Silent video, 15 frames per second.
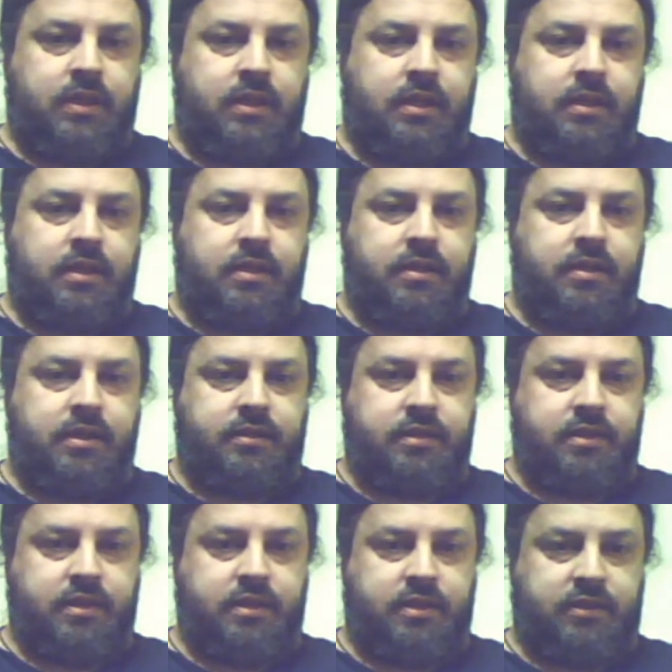Well,
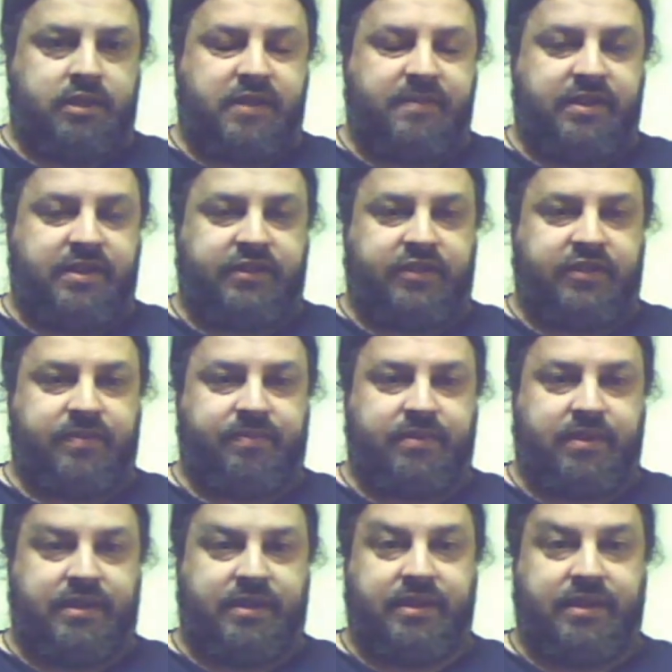this is a pleasant
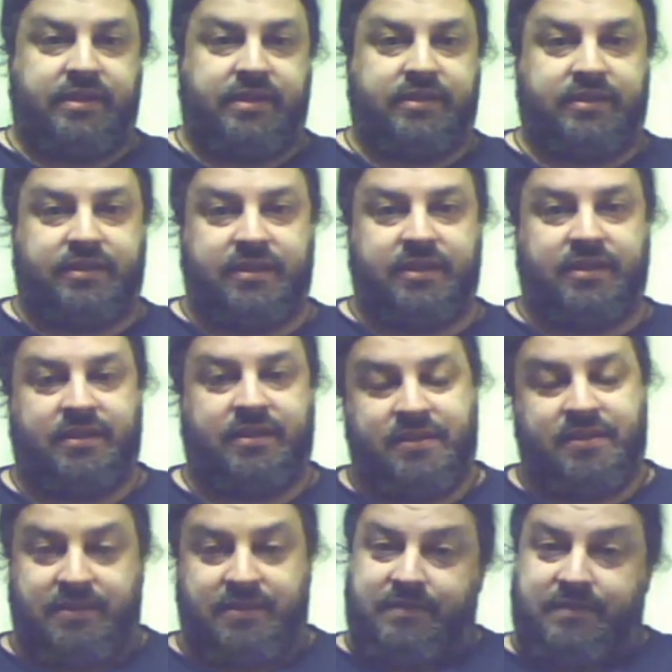surprise
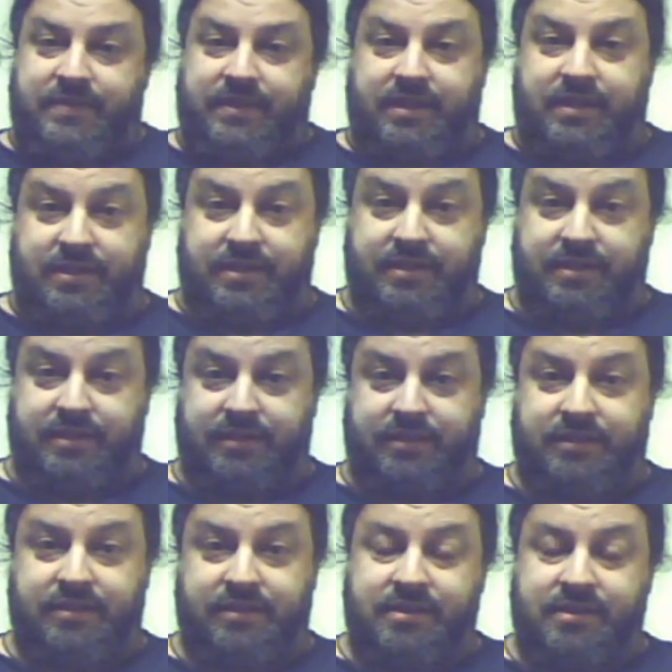
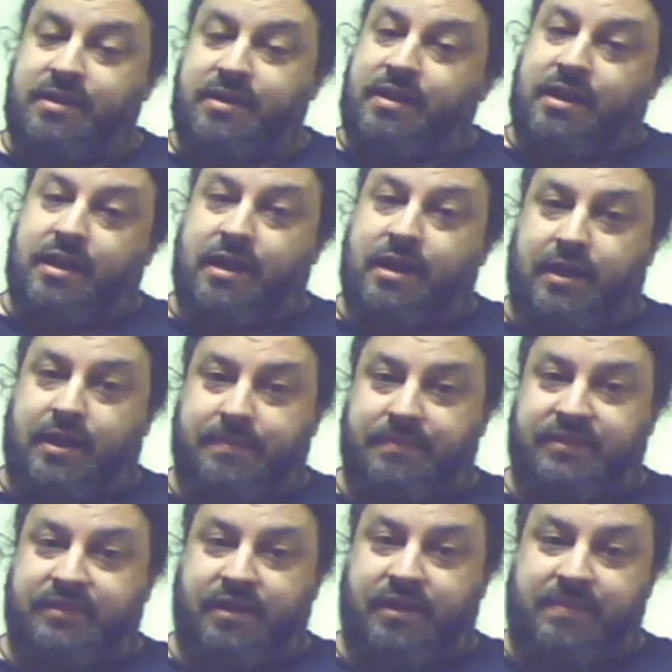because
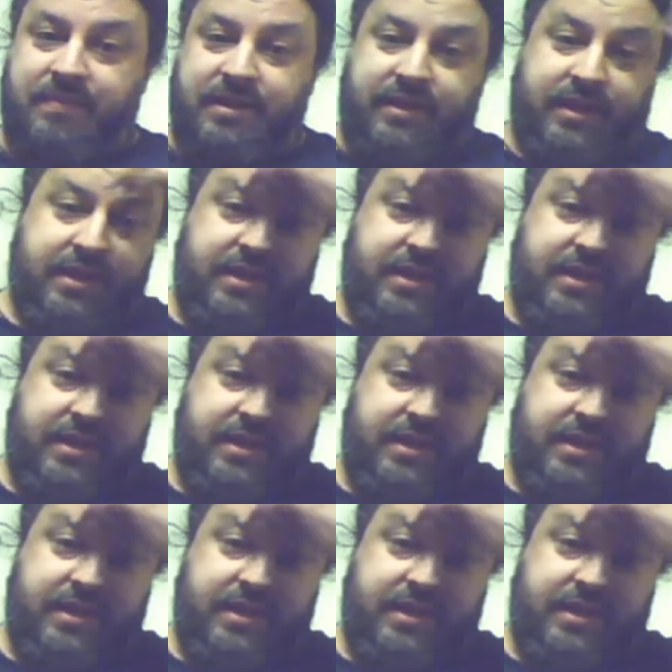I'm starting my